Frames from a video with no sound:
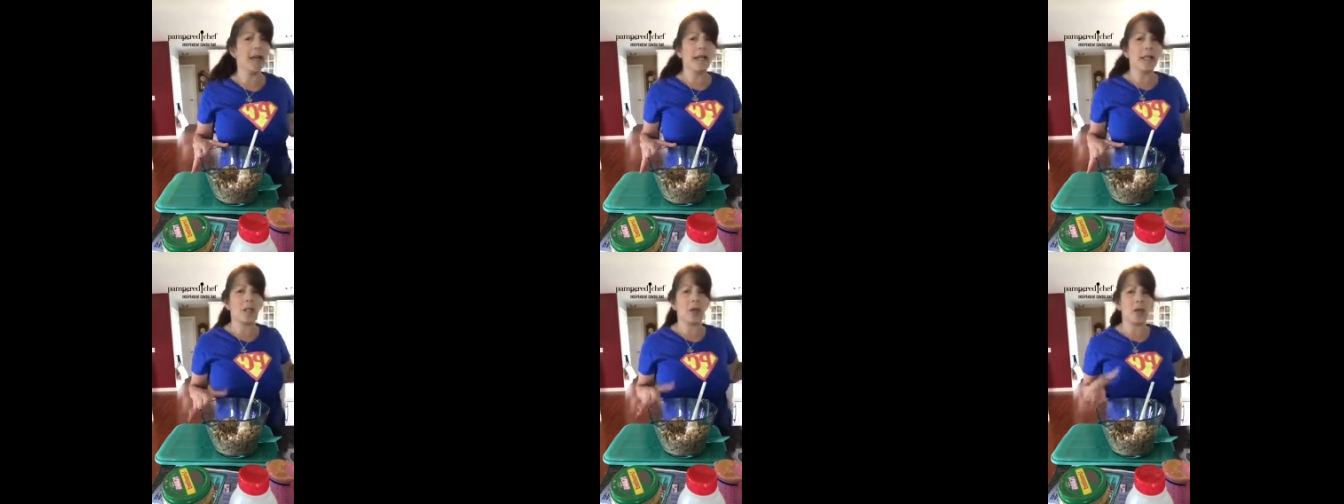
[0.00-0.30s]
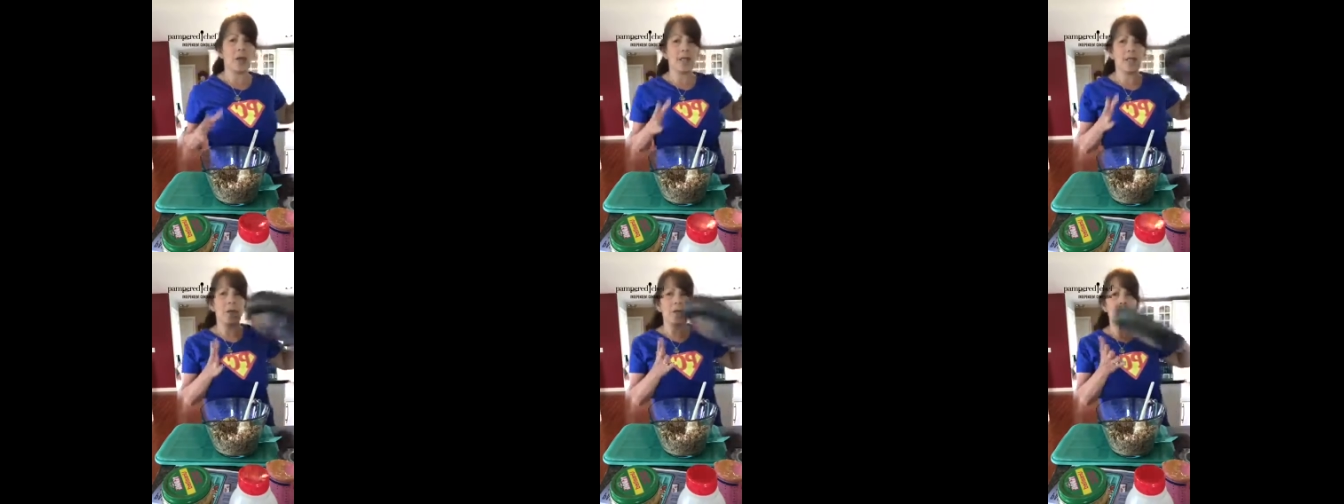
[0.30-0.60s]
So
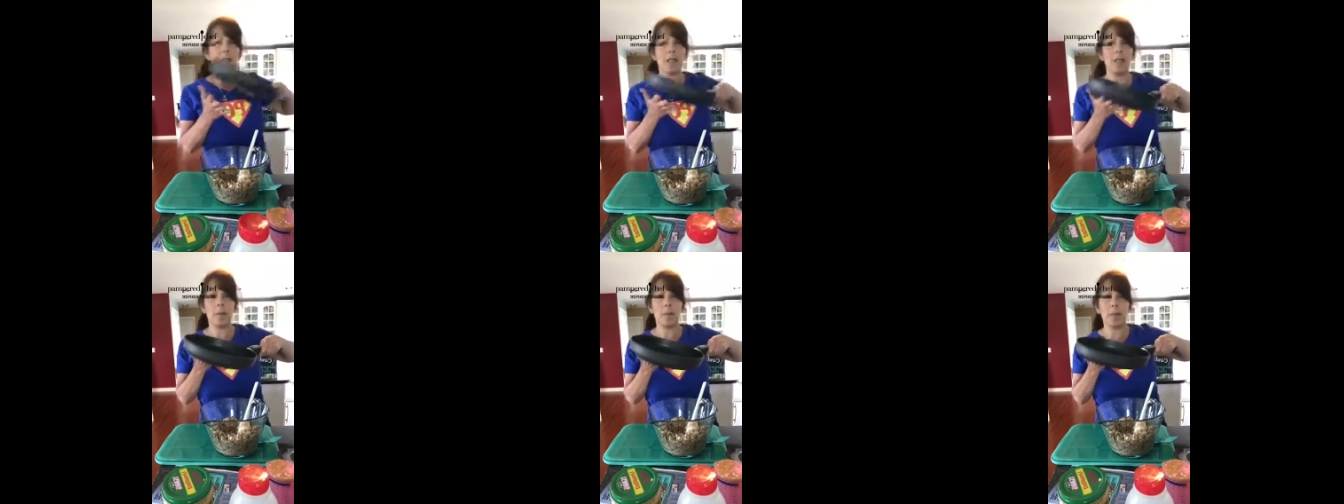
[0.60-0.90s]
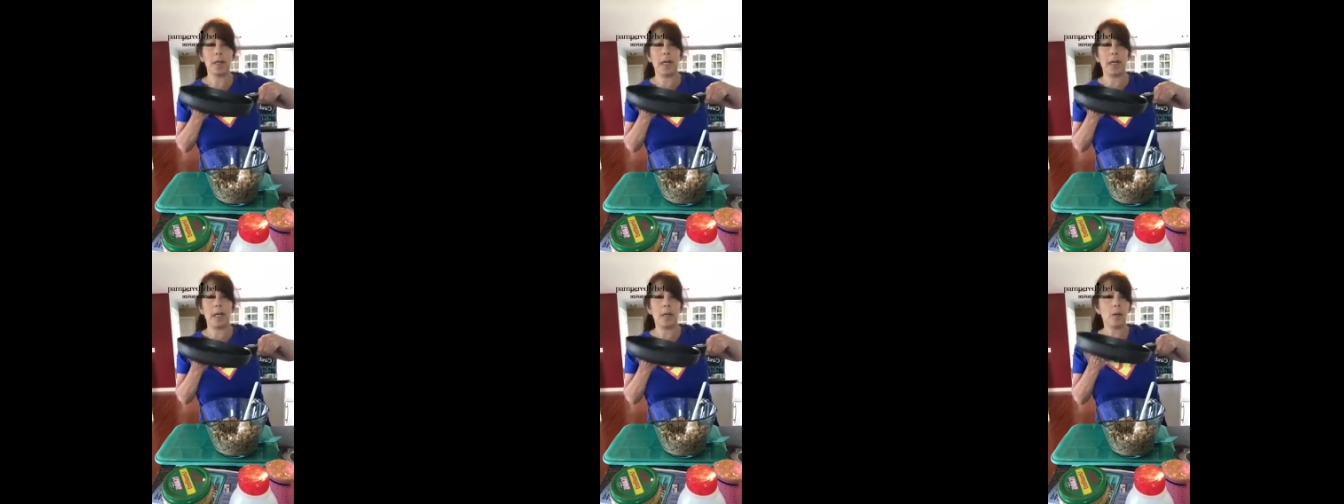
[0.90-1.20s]
I toasted up
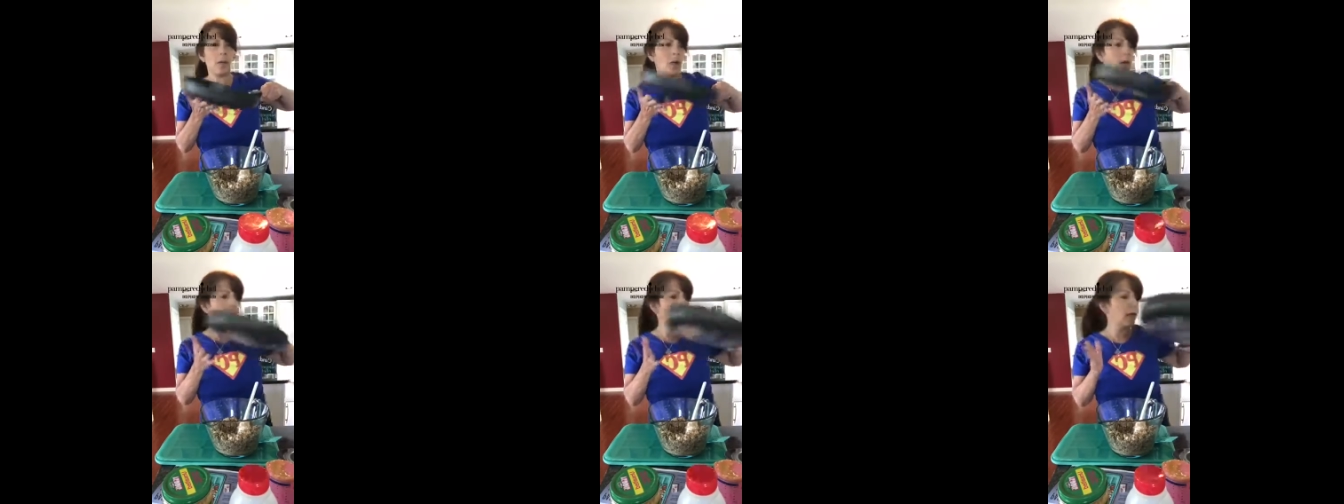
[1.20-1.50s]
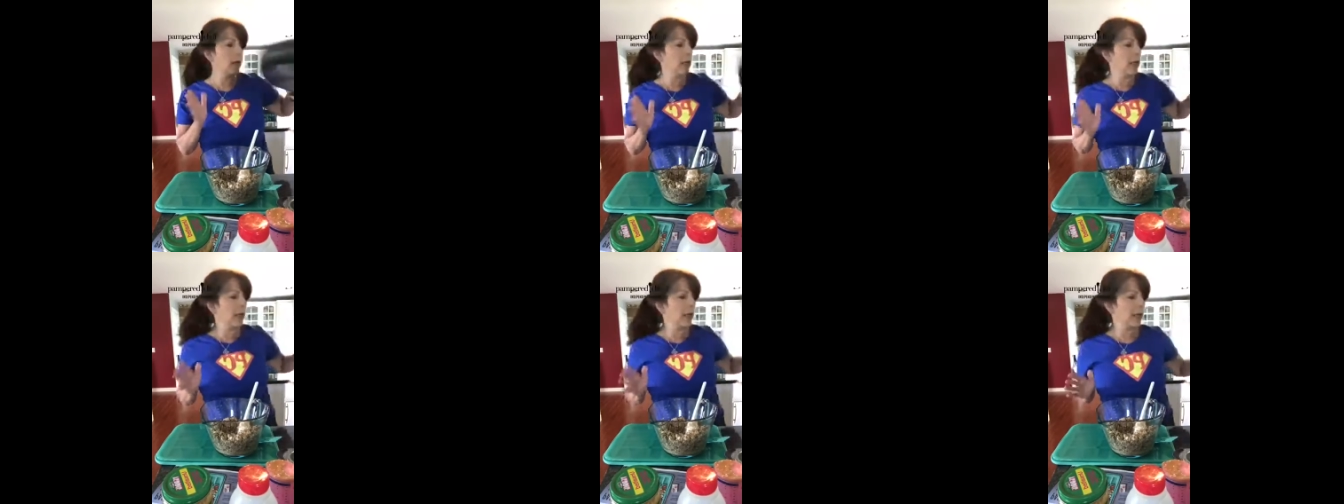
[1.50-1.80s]
the quinoa
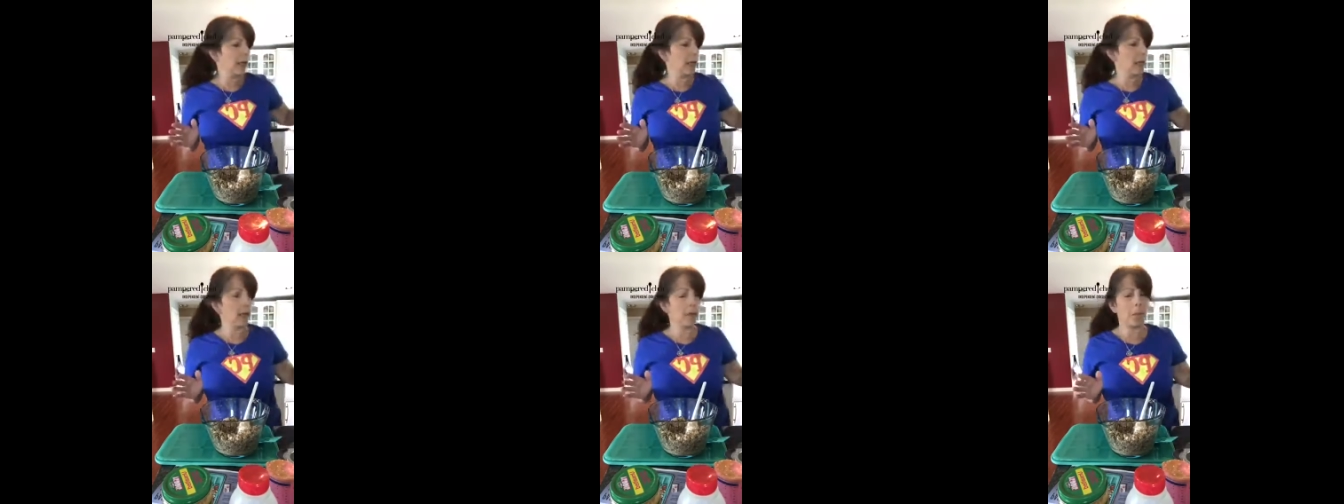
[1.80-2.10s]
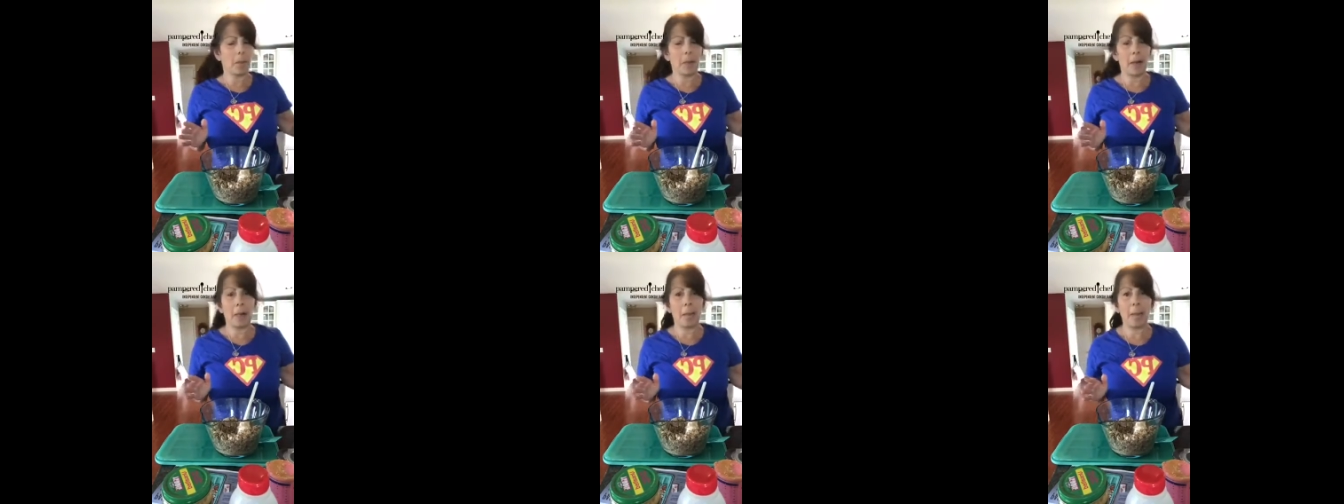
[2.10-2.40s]
in
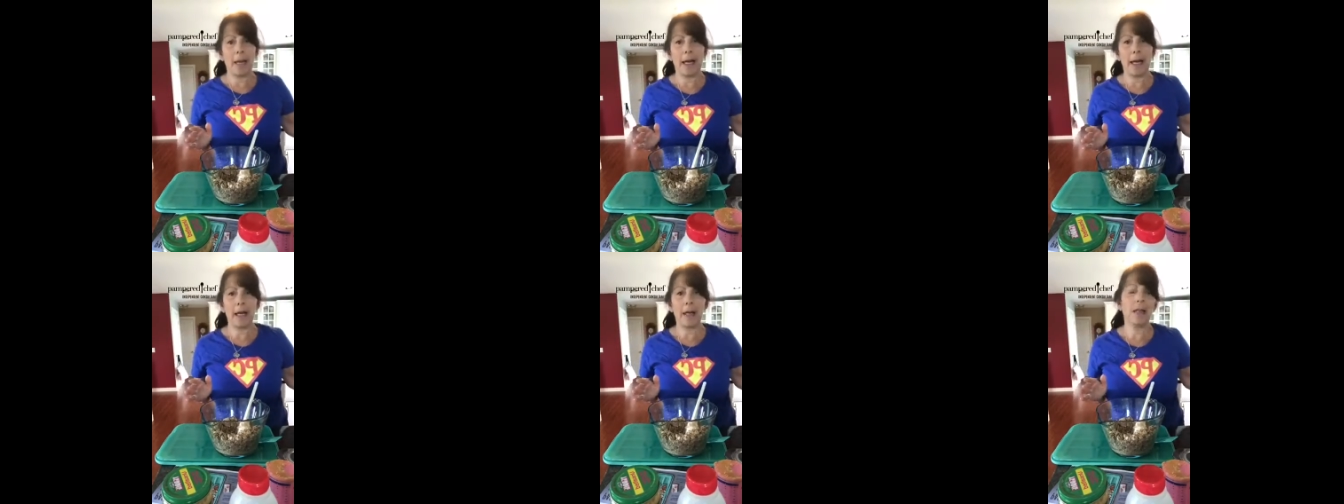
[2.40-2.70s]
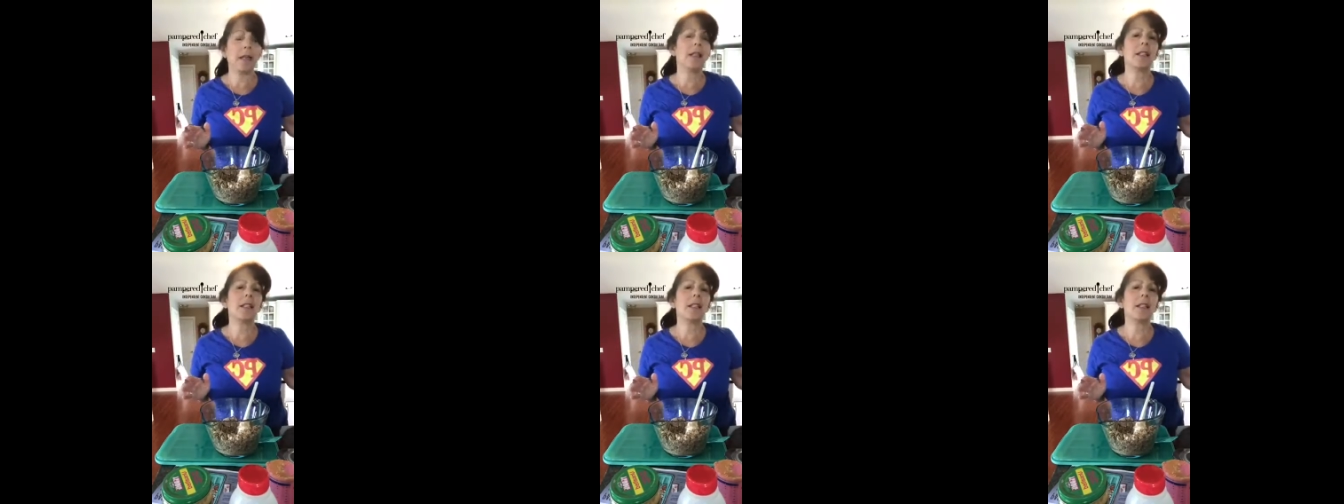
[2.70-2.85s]
my pan.